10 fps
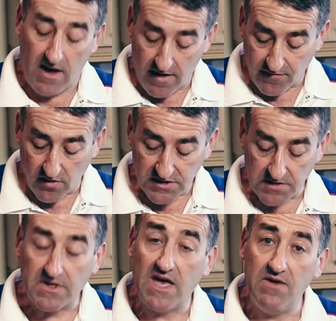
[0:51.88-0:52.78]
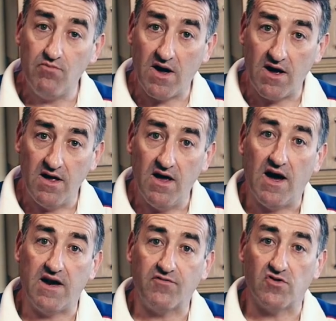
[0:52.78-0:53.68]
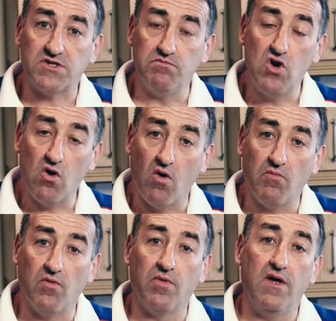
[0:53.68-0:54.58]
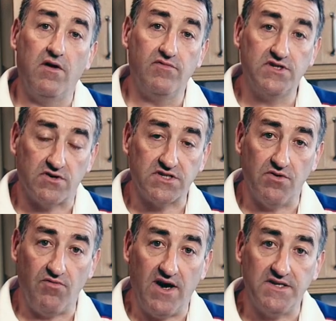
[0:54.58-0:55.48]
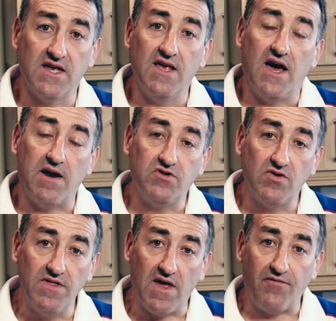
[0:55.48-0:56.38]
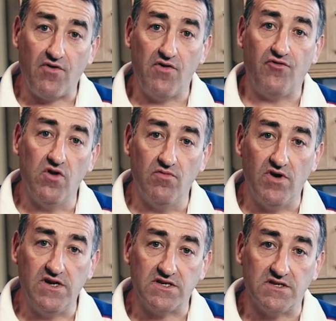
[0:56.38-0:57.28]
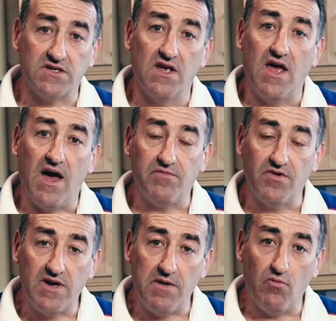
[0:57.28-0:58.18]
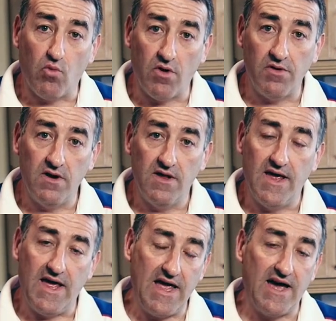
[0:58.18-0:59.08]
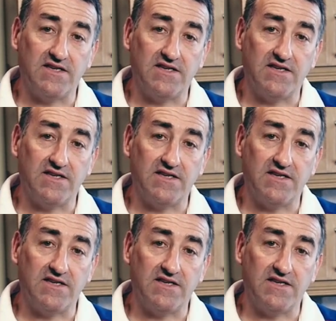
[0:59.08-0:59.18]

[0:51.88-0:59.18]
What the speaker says: I've got some quinoa, and I've got some normal risotto rice. And I'm doing that for a few reasons. I'm doing it, one, it